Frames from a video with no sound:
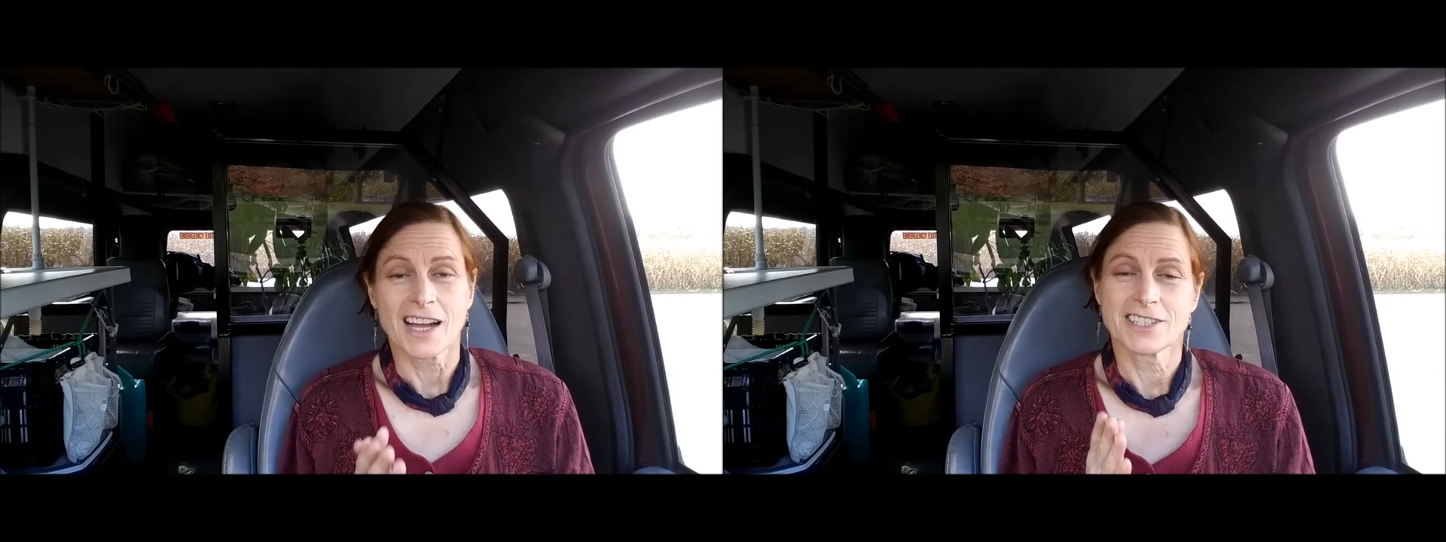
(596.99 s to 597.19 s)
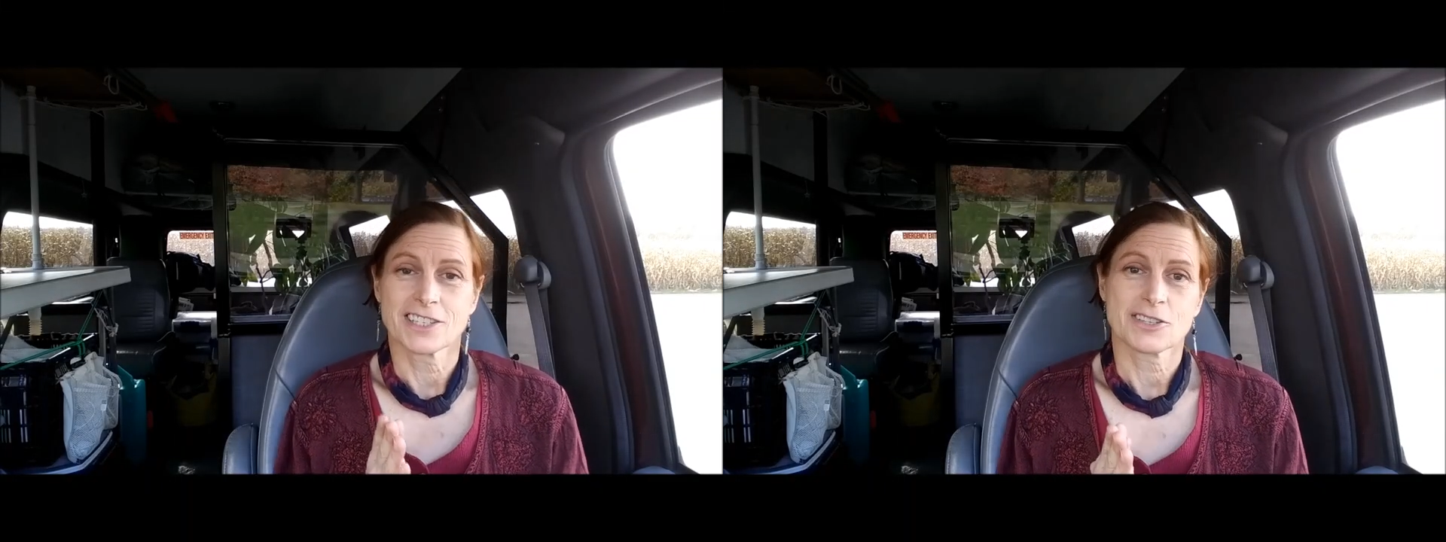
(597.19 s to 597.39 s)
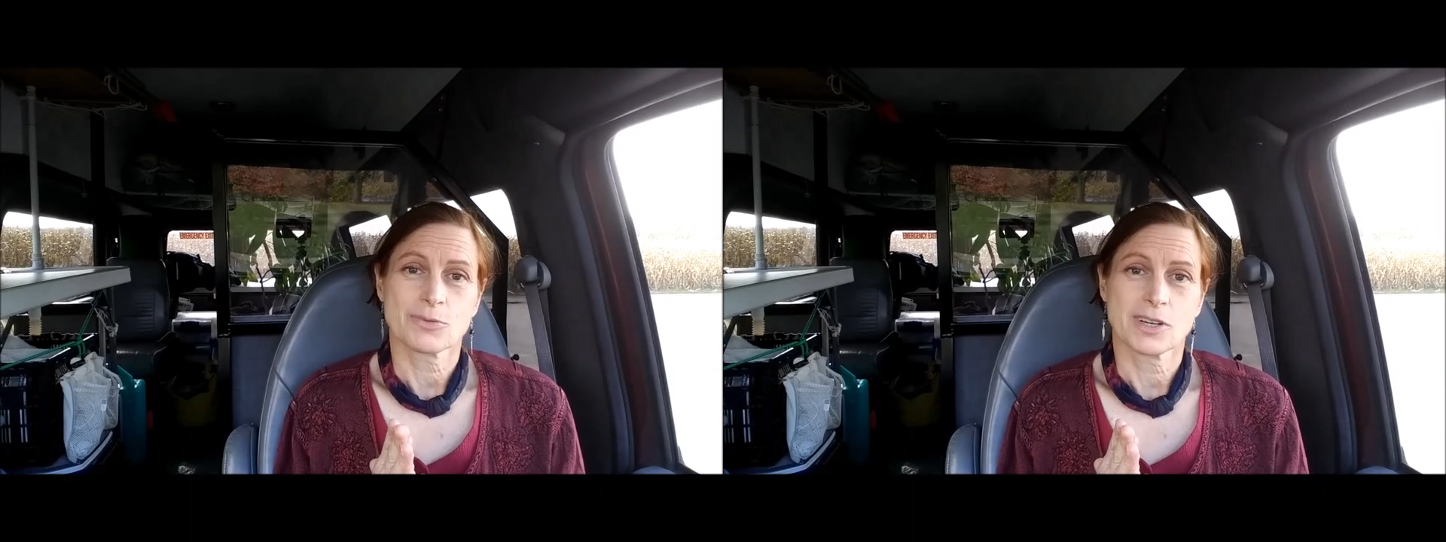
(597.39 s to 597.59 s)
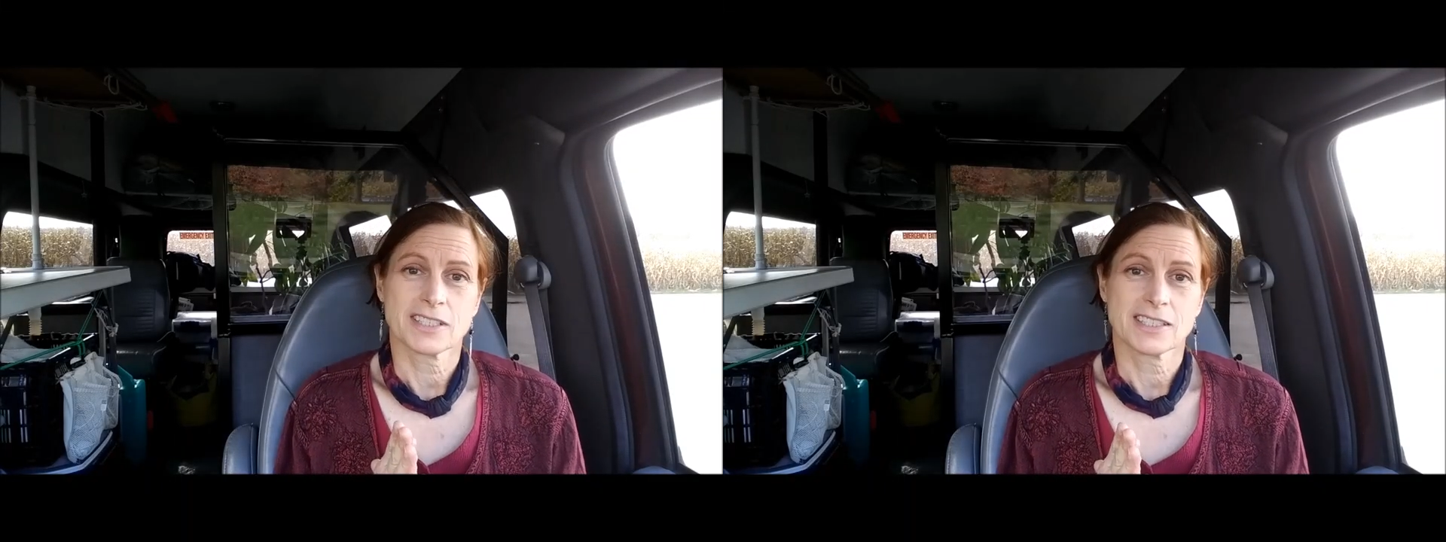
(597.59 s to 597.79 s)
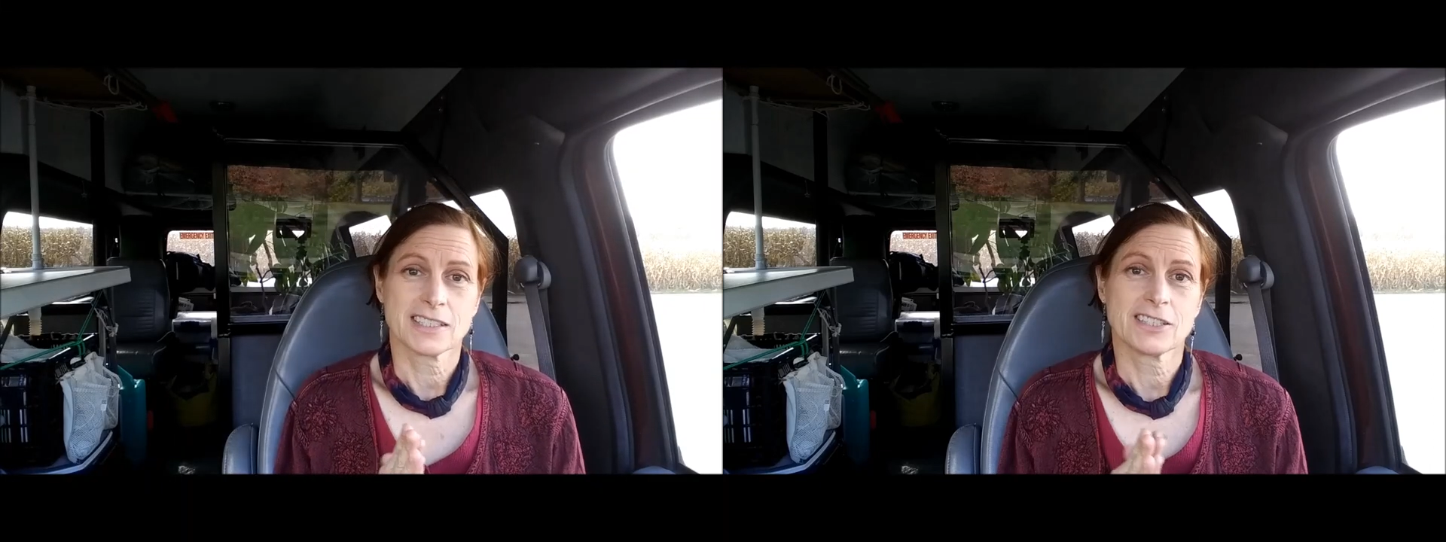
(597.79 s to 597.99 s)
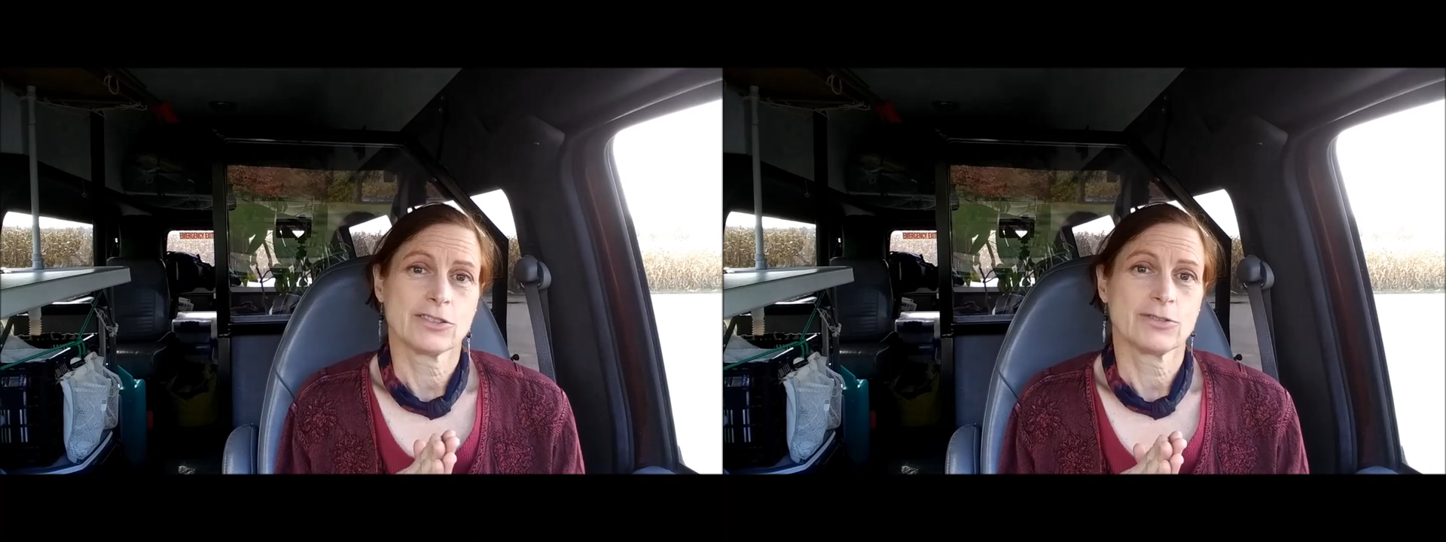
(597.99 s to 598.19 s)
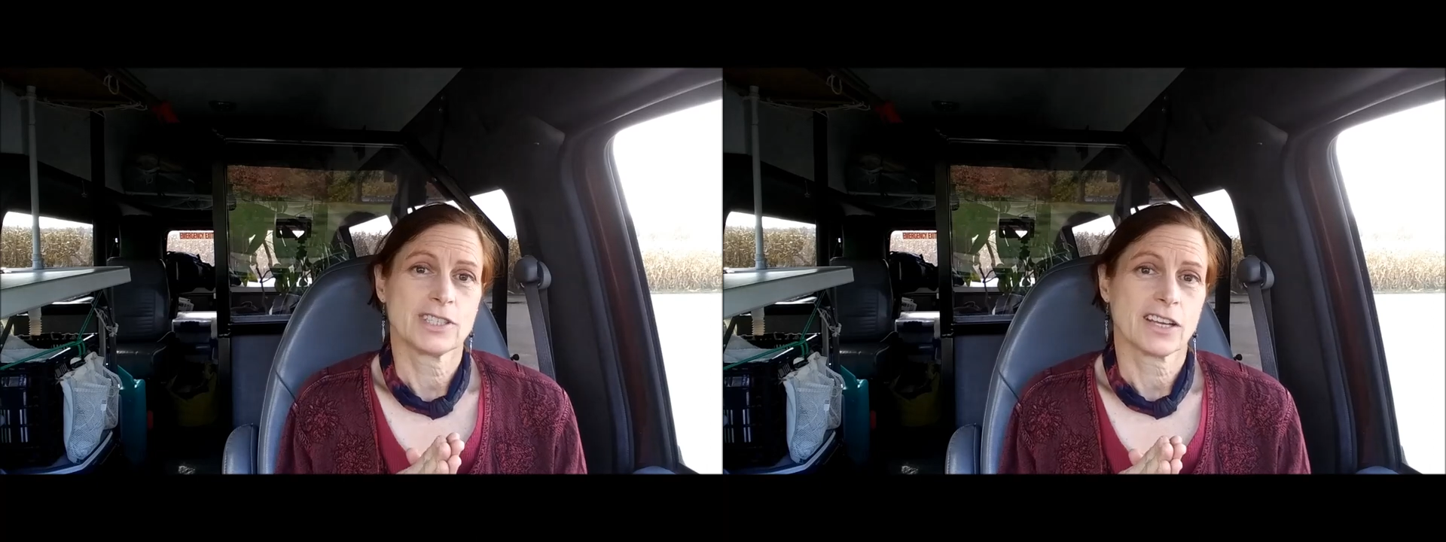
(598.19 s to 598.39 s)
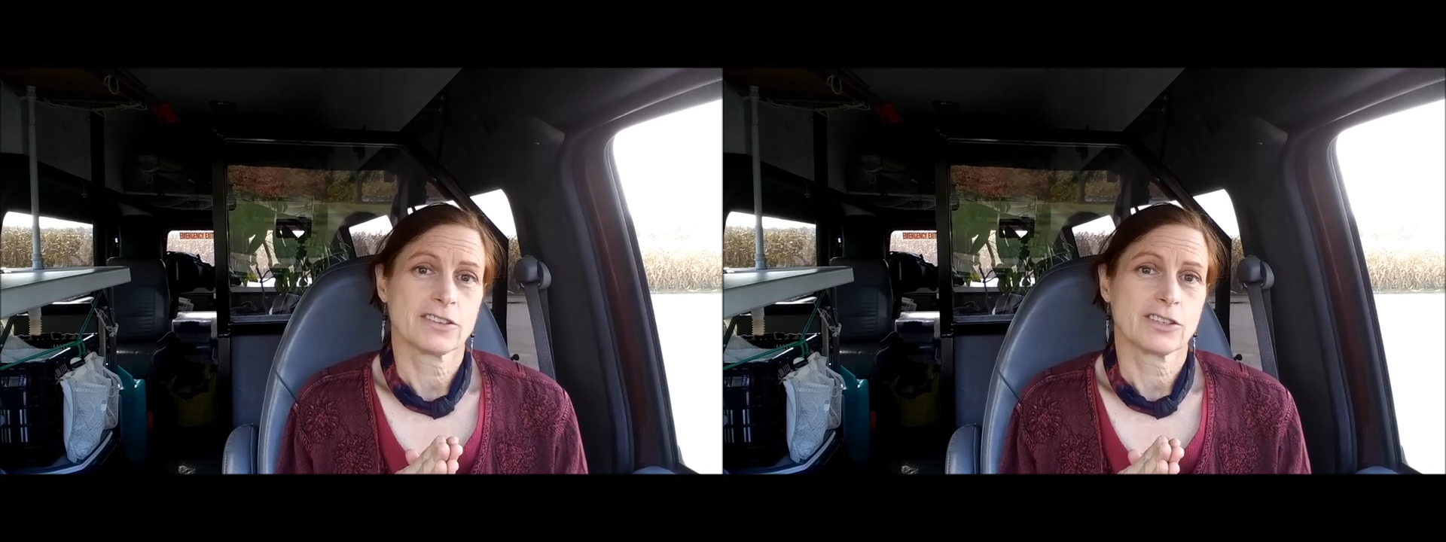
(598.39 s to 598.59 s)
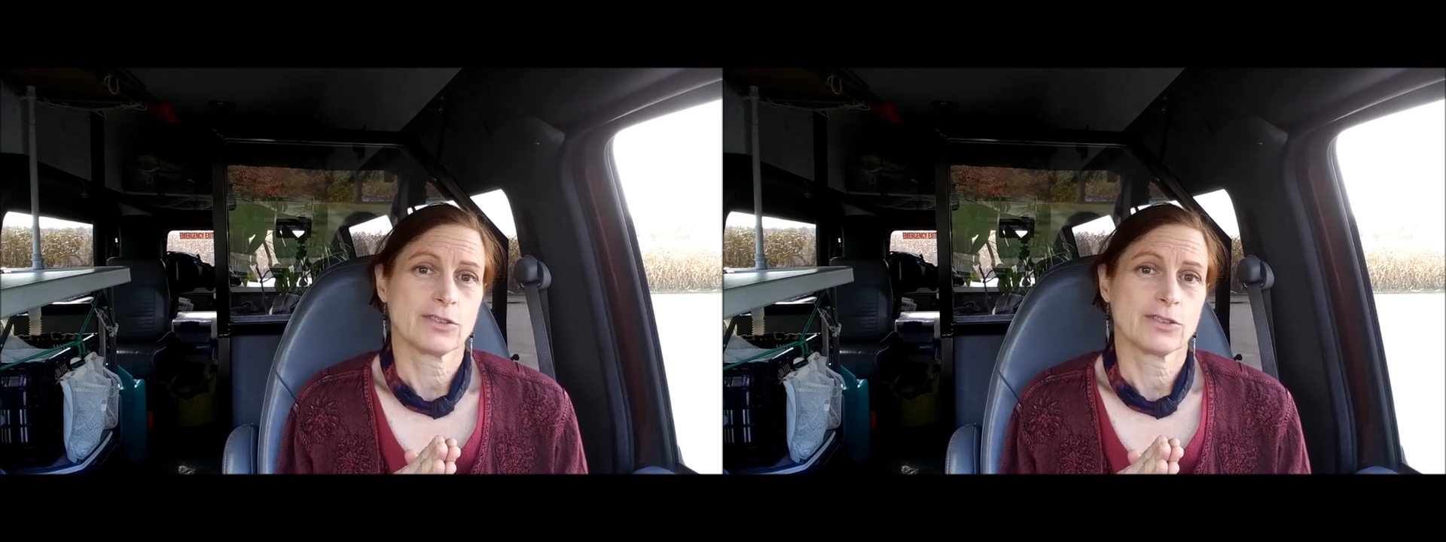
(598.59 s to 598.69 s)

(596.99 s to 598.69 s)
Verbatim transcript: I just wanted to tell